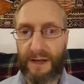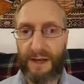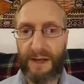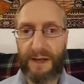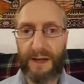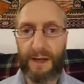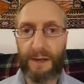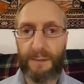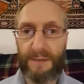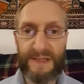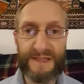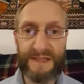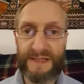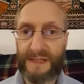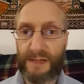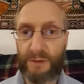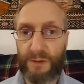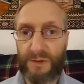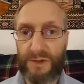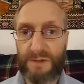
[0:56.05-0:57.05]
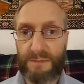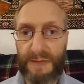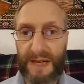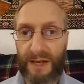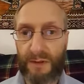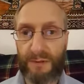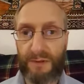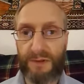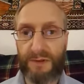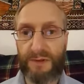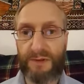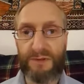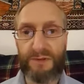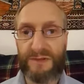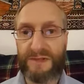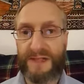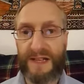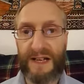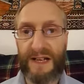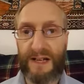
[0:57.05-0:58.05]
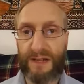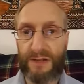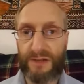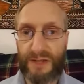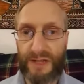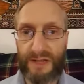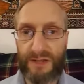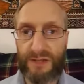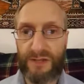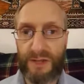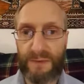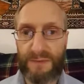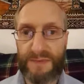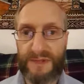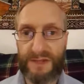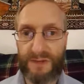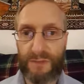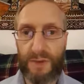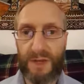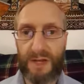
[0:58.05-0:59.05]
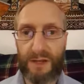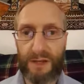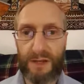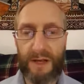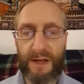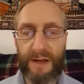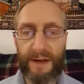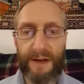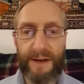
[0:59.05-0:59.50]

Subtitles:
This includes mountains and ships as well.